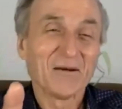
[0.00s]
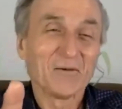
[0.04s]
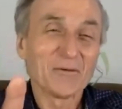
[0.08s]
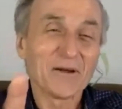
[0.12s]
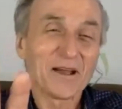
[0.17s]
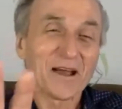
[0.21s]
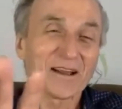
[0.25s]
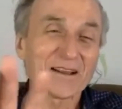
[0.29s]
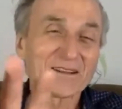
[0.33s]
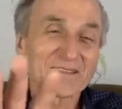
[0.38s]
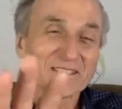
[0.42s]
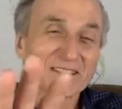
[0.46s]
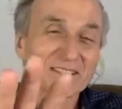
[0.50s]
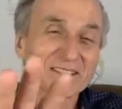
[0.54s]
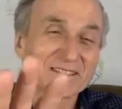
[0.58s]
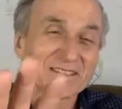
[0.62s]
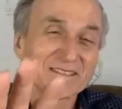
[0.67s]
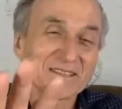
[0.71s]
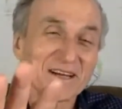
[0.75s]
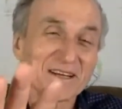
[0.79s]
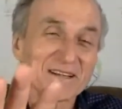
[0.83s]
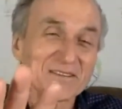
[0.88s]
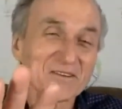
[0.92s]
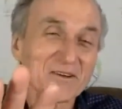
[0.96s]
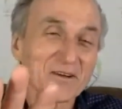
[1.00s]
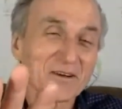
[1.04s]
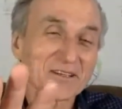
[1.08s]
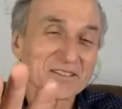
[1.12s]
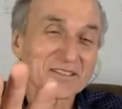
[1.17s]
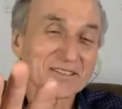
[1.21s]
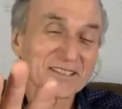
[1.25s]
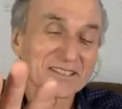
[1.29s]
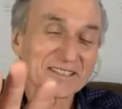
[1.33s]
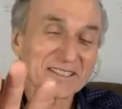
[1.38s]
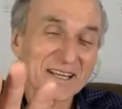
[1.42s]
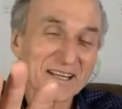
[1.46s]
We ought to just, uh, you
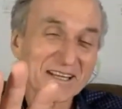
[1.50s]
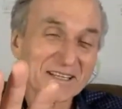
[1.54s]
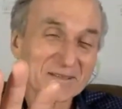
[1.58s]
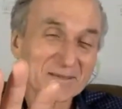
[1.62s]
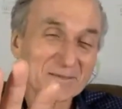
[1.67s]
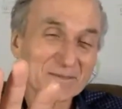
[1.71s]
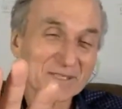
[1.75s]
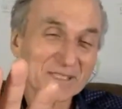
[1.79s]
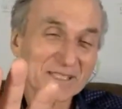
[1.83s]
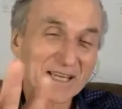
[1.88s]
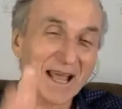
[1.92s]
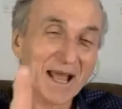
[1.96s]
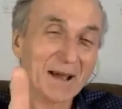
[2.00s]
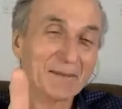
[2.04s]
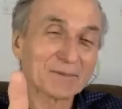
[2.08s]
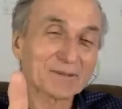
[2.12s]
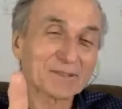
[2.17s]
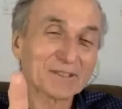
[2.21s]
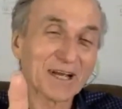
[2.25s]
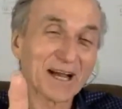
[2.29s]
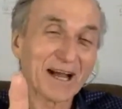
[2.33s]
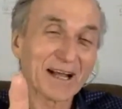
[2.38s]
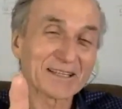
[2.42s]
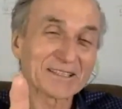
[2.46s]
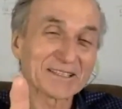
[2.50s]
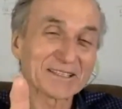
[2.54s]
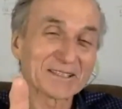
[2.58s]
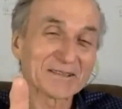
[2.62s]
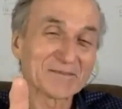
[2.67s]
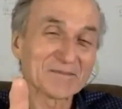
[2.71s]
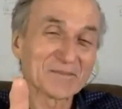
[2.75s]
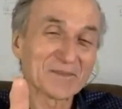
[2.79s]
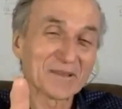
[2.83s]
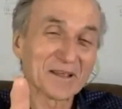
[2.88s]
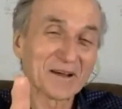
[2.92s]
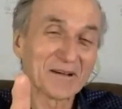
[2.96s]
ought to just take some
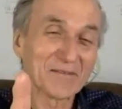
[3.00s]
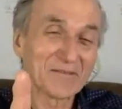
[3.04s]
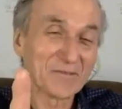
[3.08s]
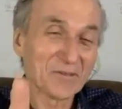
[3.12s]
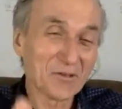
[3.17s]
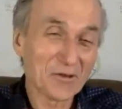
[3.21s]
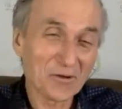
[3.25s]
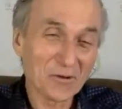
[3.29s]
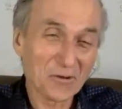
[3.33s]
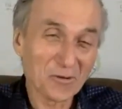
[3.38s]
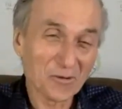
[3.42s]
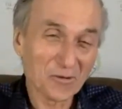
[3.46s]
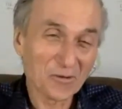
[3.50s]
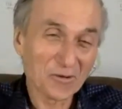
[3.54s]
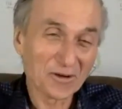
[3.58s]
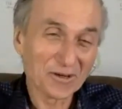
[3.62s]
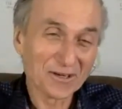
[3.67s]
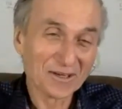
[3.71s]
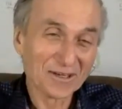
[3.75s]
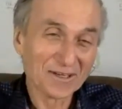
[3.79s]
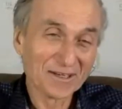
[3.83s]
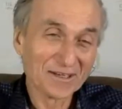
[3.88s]
snapshots of you